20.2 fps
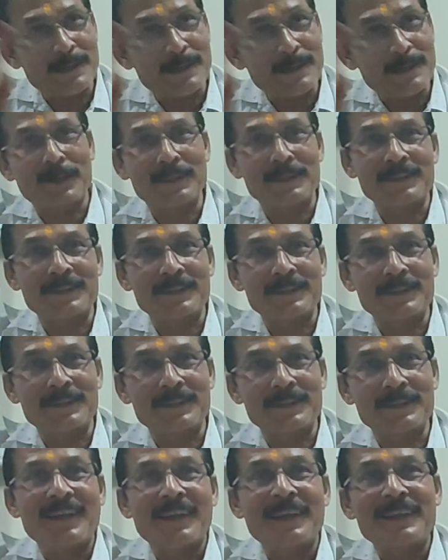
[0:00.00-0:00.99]

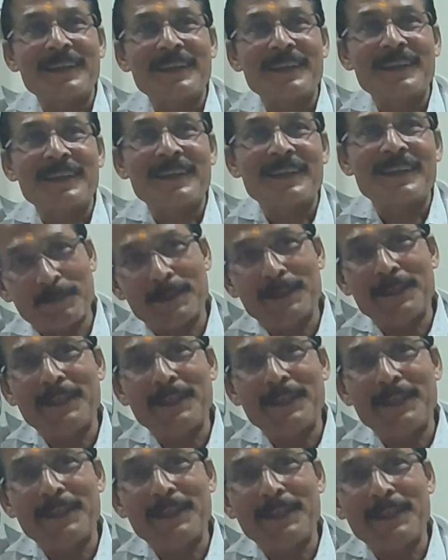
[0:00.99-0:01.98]
Germany
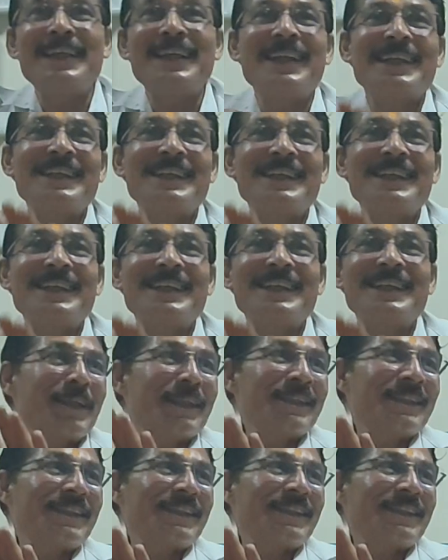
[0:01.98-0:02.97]
again has given
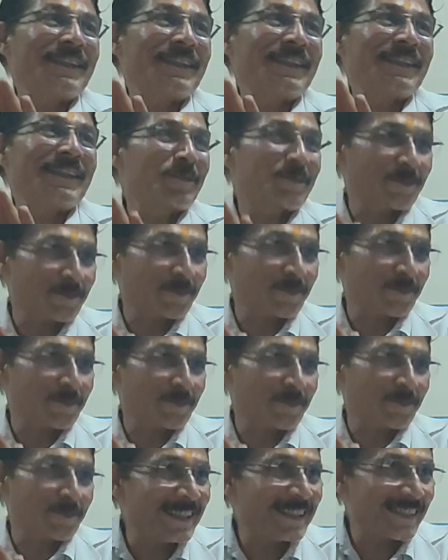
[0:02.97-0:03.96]
us this
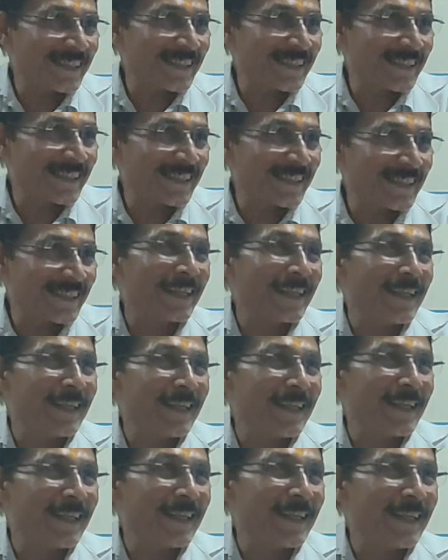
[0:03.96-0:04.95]
this technique
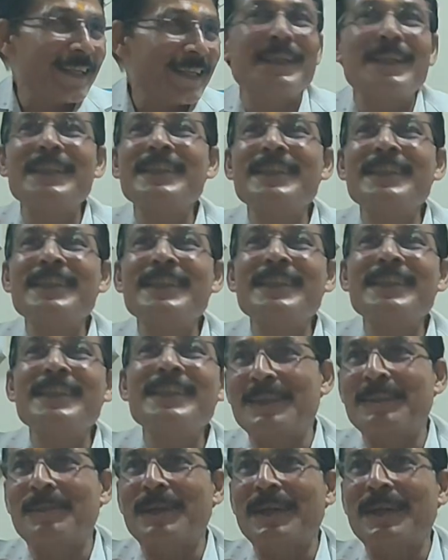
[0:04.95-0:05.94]
again in
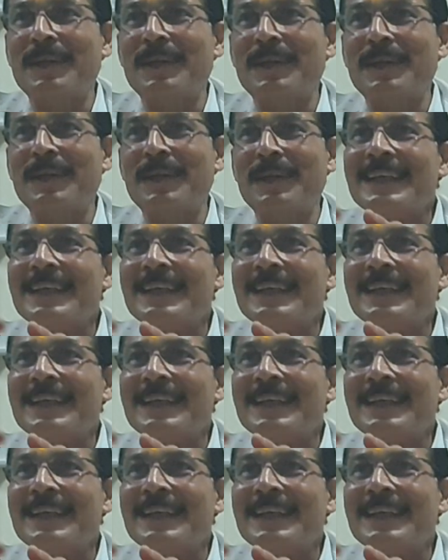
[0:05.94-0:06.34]
1970 by